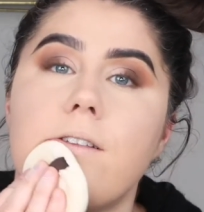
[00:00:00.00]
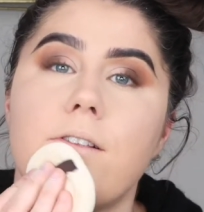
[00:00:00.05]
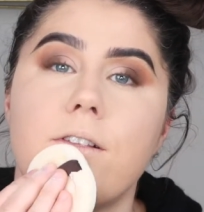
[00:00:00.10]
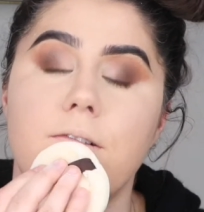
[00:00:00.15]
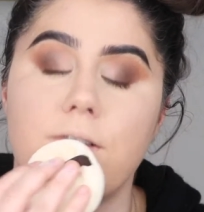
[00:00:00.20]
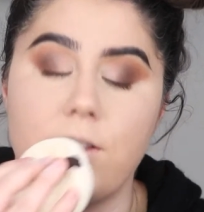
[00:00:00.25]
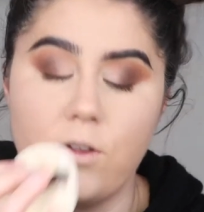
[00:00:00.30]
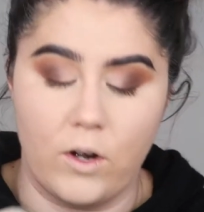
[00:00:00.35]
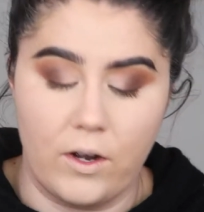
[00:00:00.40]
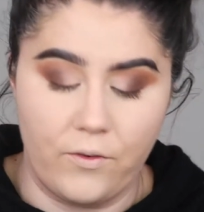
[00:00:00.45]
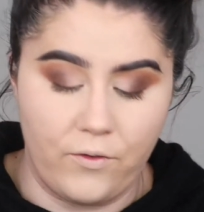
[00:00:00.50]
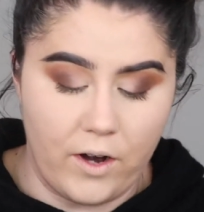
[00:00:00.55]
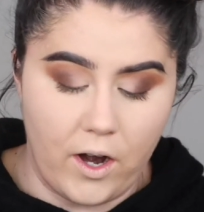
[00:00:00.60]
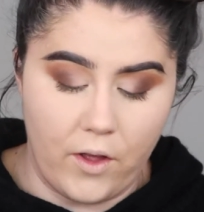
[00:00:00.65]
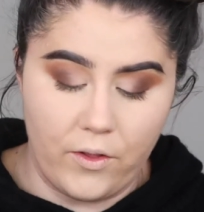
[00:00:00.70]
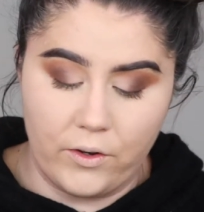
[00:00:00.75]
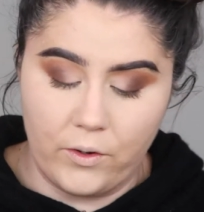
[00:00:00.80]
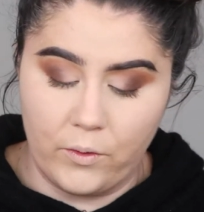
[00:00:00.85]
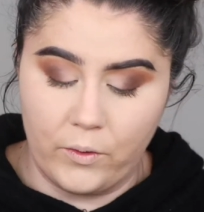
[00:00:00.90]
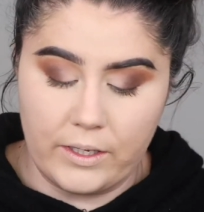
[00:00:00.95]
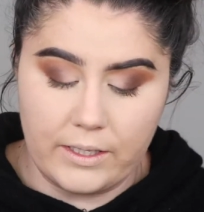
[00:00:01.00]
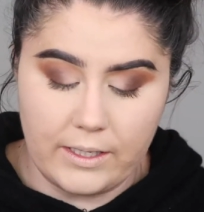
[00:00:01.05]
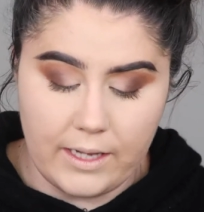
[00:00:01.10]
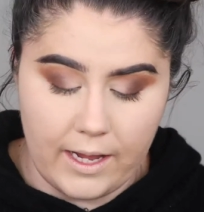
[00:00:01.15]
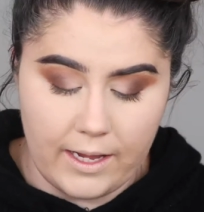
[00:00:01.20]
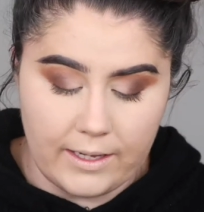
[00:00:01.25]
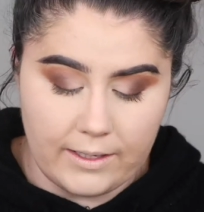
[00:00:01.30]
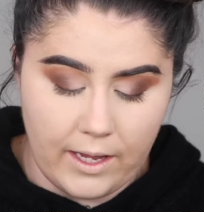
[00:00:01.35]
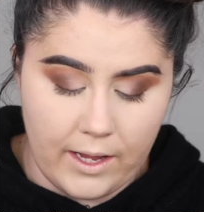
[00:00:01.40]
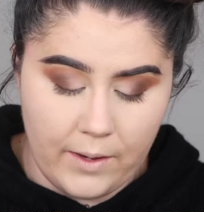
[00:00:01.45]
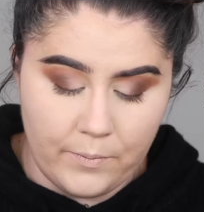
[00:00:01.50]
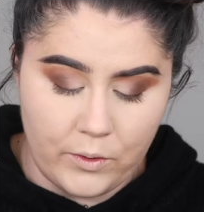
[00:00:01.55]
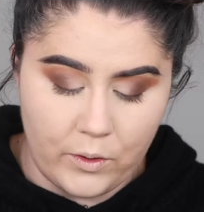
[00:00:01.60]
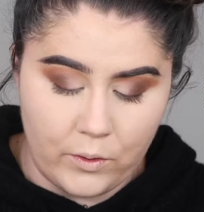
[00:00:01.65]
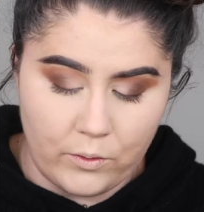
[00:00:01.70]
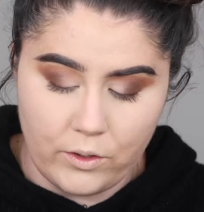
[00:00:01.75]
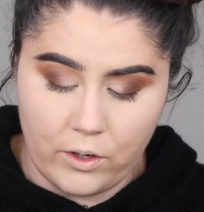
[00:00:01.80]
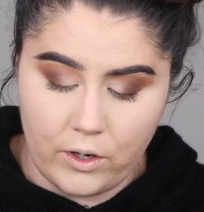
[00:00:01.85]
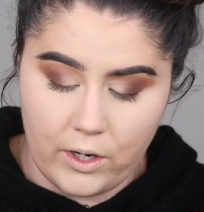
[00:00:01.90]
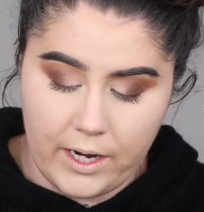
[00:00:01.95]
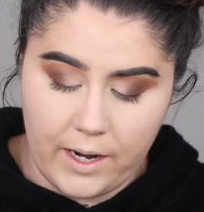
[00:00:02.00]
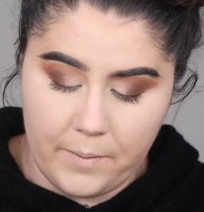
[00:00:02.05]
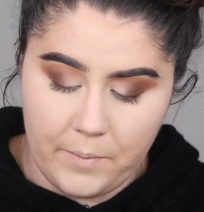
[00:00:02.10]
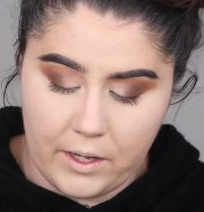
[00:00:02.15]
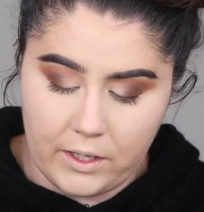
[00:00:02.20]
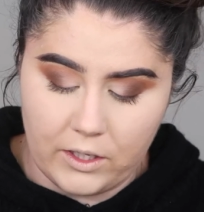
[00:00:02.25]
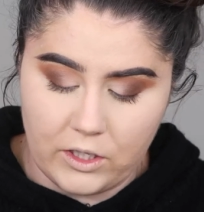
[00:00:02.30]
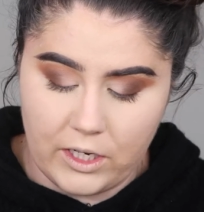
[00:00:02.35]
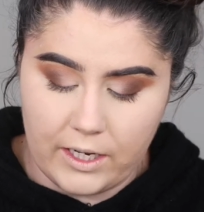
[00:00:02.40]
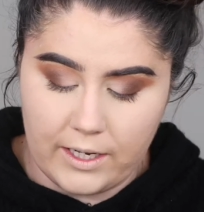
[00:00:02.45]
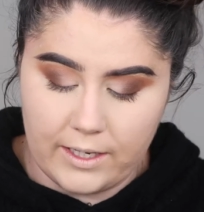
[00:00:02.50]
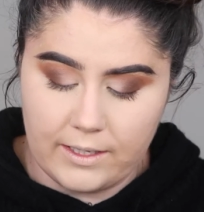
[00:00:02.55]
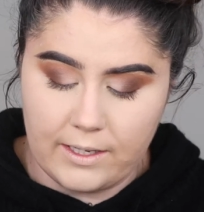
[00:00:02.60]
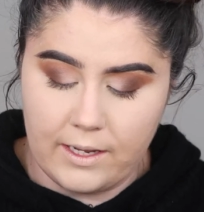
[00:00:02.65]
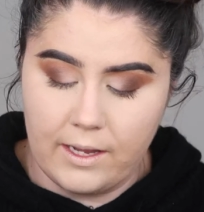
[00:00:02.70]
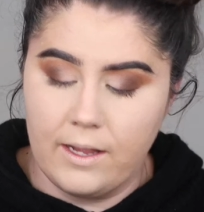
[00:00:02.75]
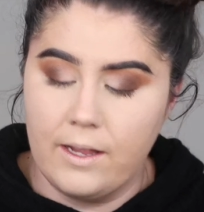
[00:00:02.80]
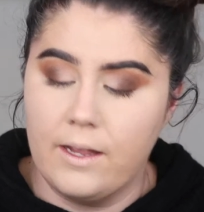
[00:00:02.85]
I'm sorry for all the noise, guys. I'm so sorry. I apologize.